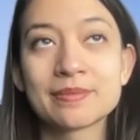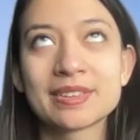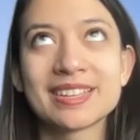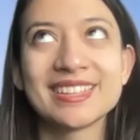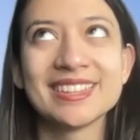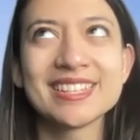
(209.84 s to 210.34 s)

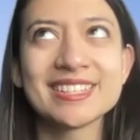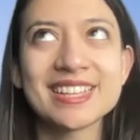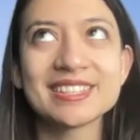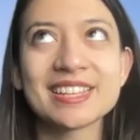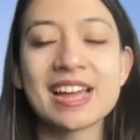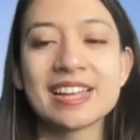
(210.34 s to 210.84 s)
in the
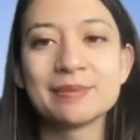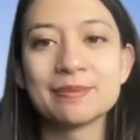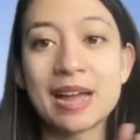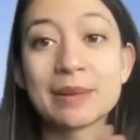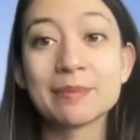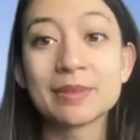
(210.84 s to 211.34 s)
sense
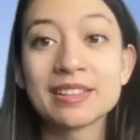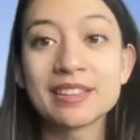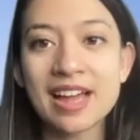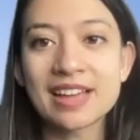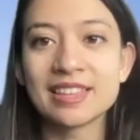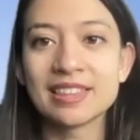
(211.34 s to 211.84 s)
I'm
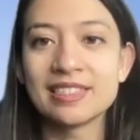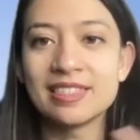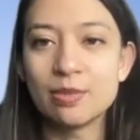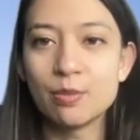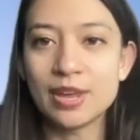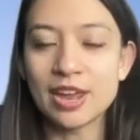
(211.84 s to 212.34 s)
glad that
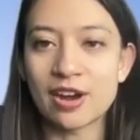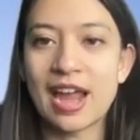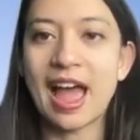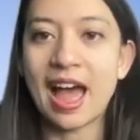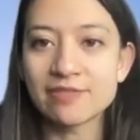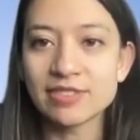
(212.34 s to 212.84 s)
we are
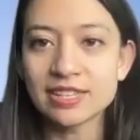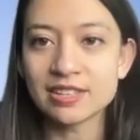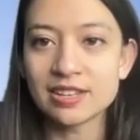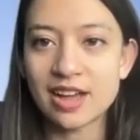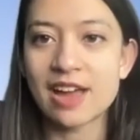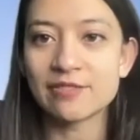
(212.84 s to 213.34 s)
having
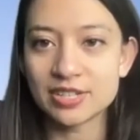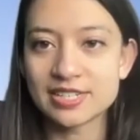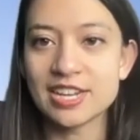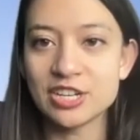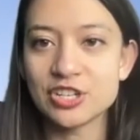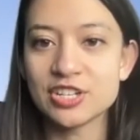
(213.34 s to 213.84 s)

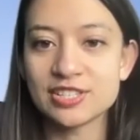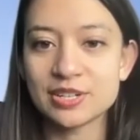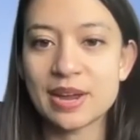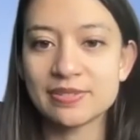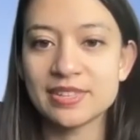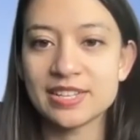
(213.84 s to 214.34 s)
conversations
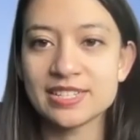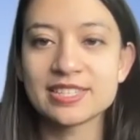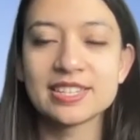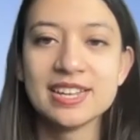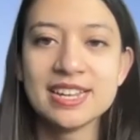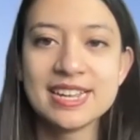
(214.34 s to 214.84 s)
around
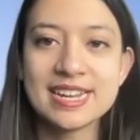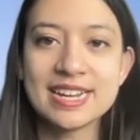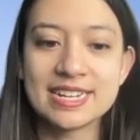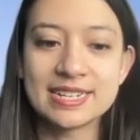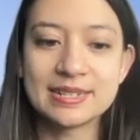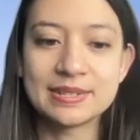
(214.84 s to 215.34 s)
this.
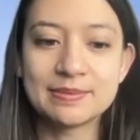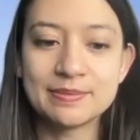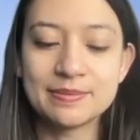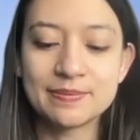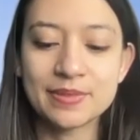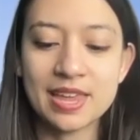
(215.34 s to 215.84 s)

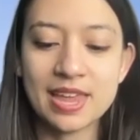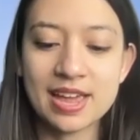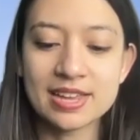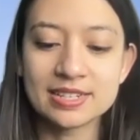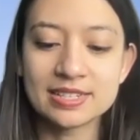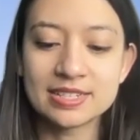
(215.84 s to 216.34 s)

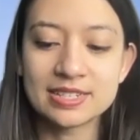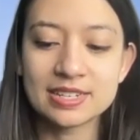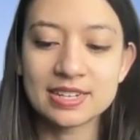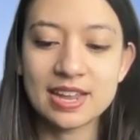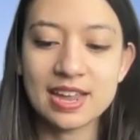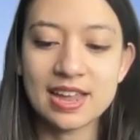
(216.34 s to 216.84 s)
And
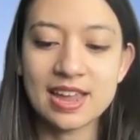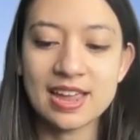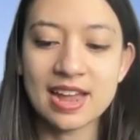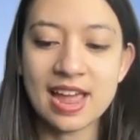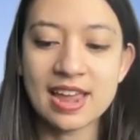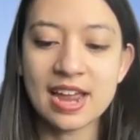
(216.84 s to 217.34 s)

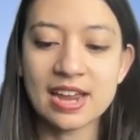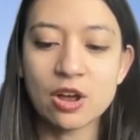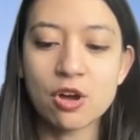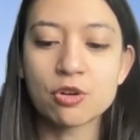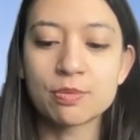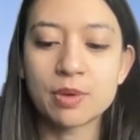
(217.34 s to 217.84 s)
I
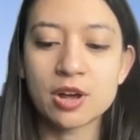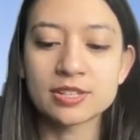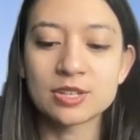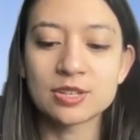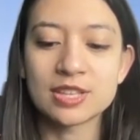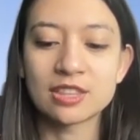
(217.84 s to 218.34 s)
hope
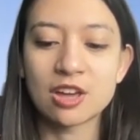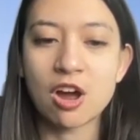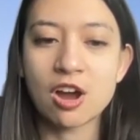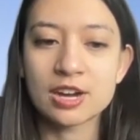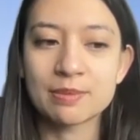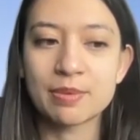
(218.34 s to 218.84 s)
also that the
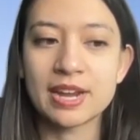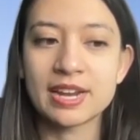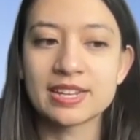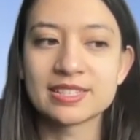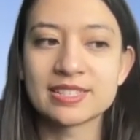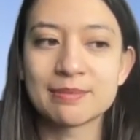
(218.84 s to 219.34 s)
heartbreak
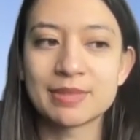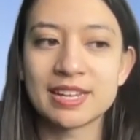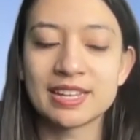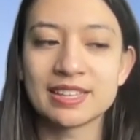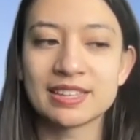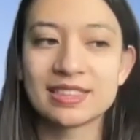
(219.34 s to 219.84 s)
is
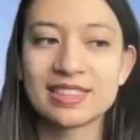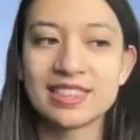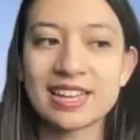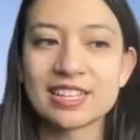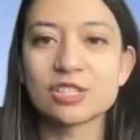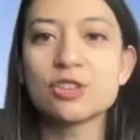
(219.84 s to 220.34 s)
something
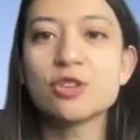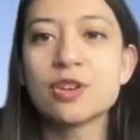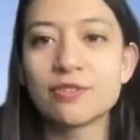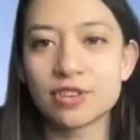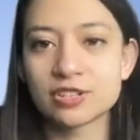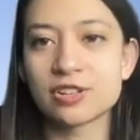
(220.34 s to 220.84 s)
like this
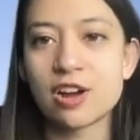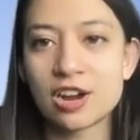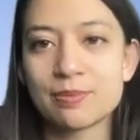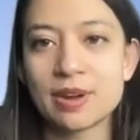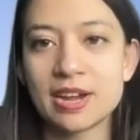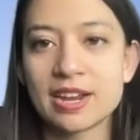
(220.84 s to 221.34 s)
universal
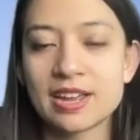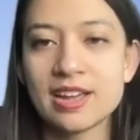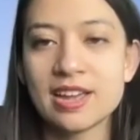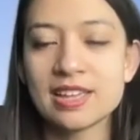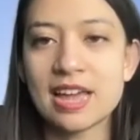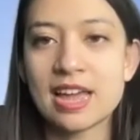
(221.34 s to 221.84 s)
heartbreak
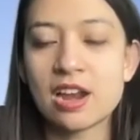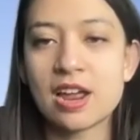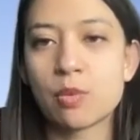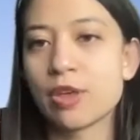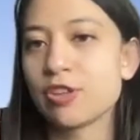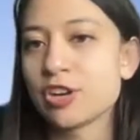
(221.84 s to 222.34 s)
that
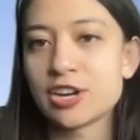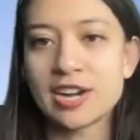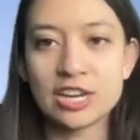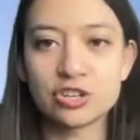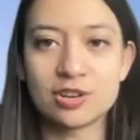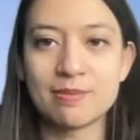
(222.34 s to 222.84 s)
whether you're
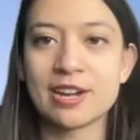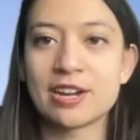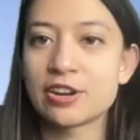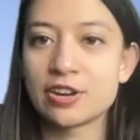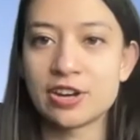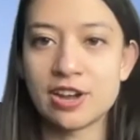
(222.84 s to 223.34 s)
Asian
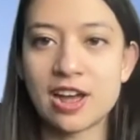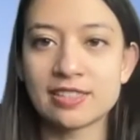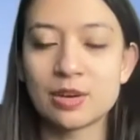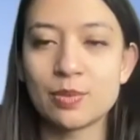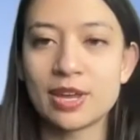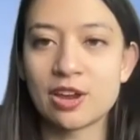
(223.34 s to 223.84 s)
American or not,
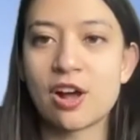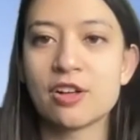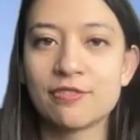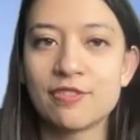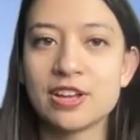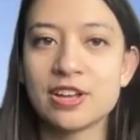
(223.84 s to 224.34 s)
that we can all
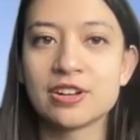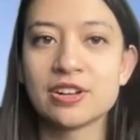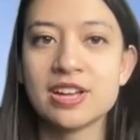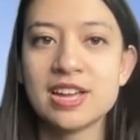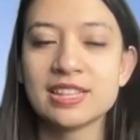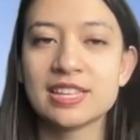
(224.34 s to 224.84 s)

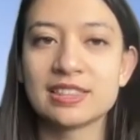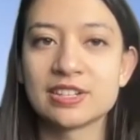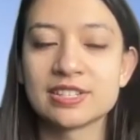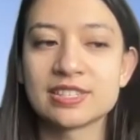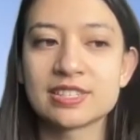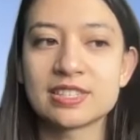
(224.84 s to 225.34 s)
feel that
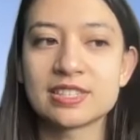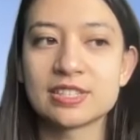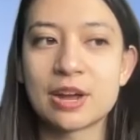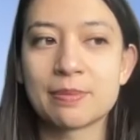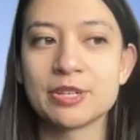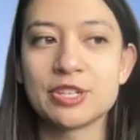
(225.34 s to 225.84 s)
there's this
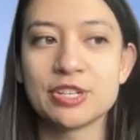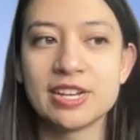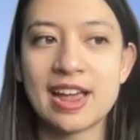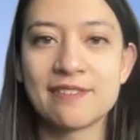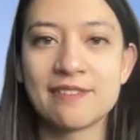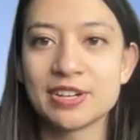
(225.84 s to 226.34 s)
opportunity
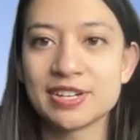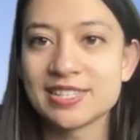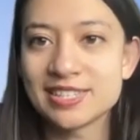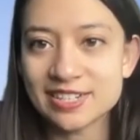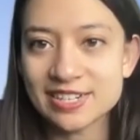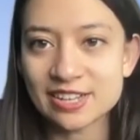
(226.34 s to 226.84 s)
to have very
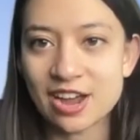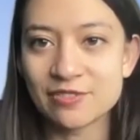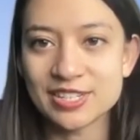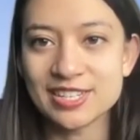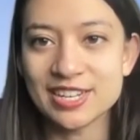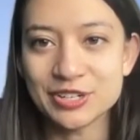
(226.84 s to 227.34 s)
serious
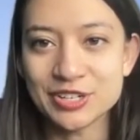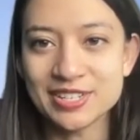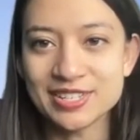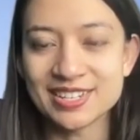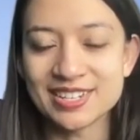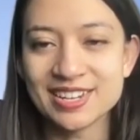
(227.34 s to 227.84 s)

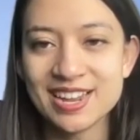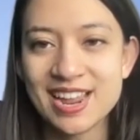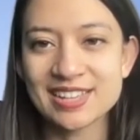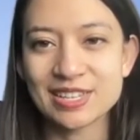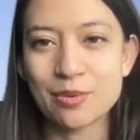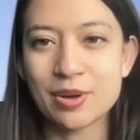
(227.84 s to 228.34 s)
conversations. And
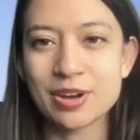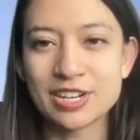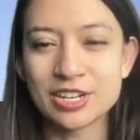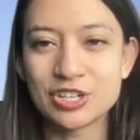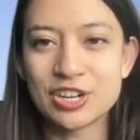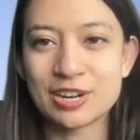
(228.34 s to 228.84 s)
as I wanted
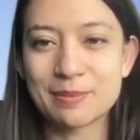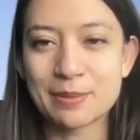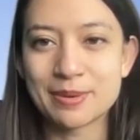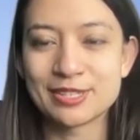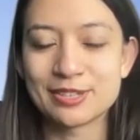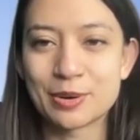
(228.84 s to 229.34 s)
to share in my
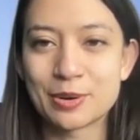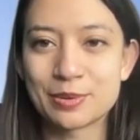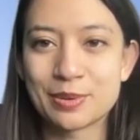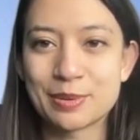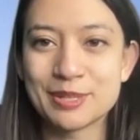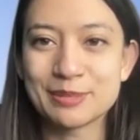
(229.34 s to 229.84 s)
Minnesota
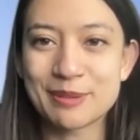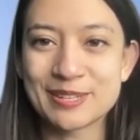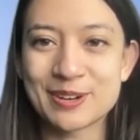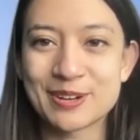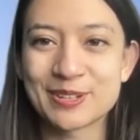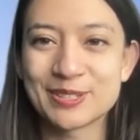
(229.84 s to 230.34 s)
Women's Press
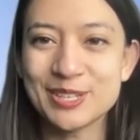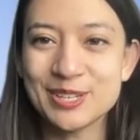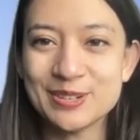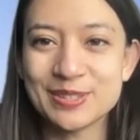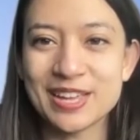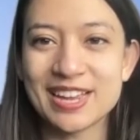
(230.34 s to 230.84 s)
article
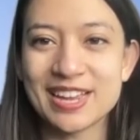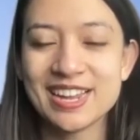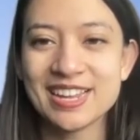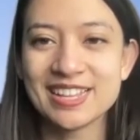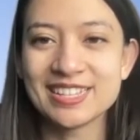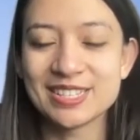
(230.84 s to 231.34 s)
too, that
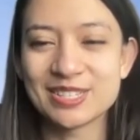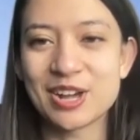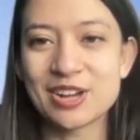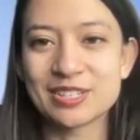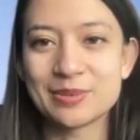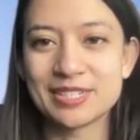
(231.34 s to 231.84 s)
this is
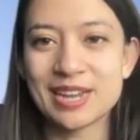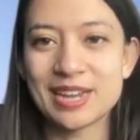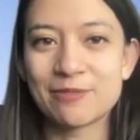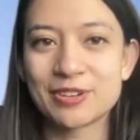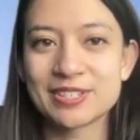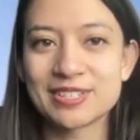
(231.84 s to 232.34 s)
also a
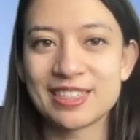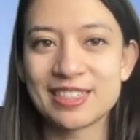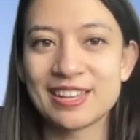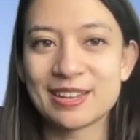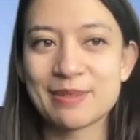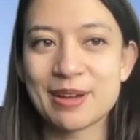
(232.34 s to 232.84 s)
time for us to
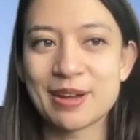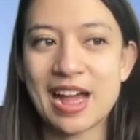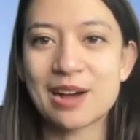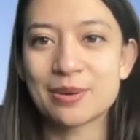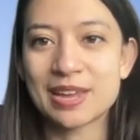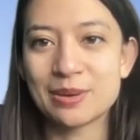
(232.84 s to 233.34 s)
think about
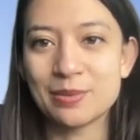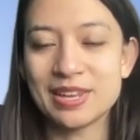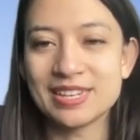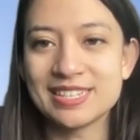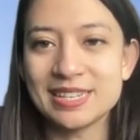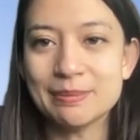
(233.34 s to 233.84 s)
how can we
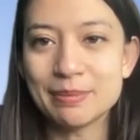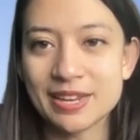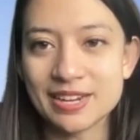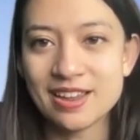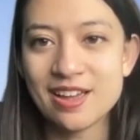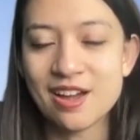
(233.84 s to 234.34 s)

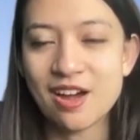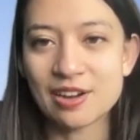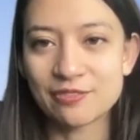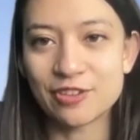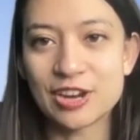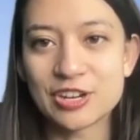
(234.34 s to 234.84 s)
deepen our
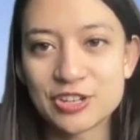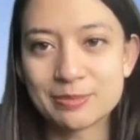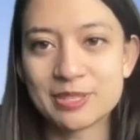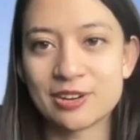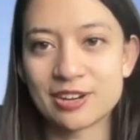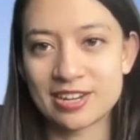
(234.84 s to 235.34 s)

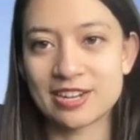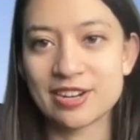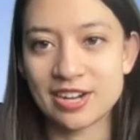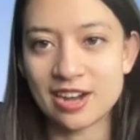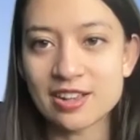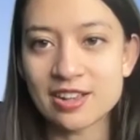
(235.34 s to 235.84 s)
friendships and our
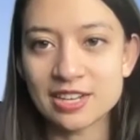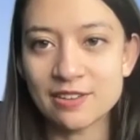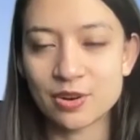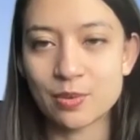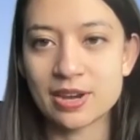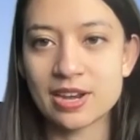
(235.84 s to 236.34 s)
curiosity
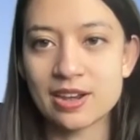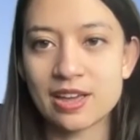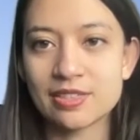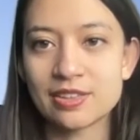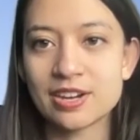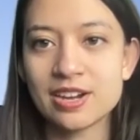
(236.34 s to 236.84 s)
for one
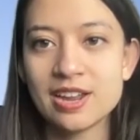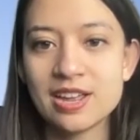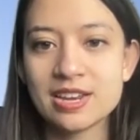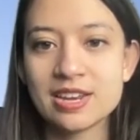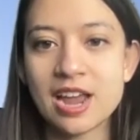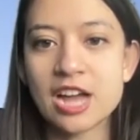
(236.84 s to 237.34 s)
another,
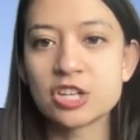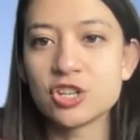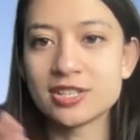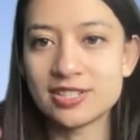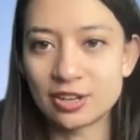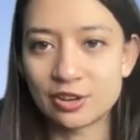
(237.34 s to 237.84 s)
not
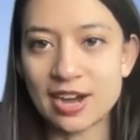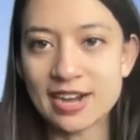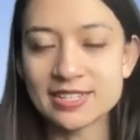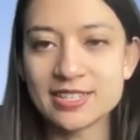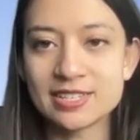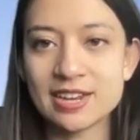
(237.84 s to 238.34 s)
just in
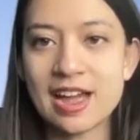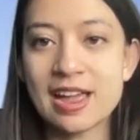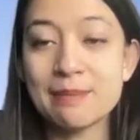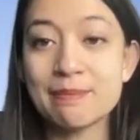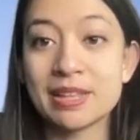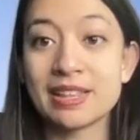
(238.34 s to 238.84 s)
crisis
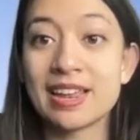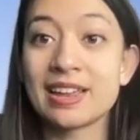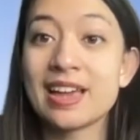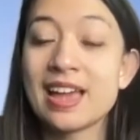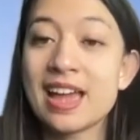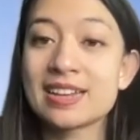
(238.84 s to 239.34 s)
time, but
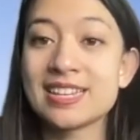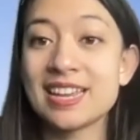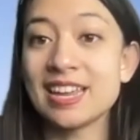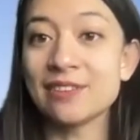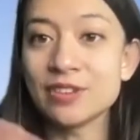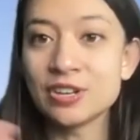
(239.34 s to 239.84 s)
like
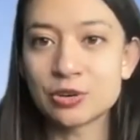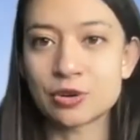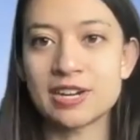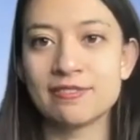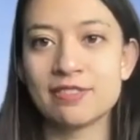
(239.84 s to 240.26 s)
take inventory of the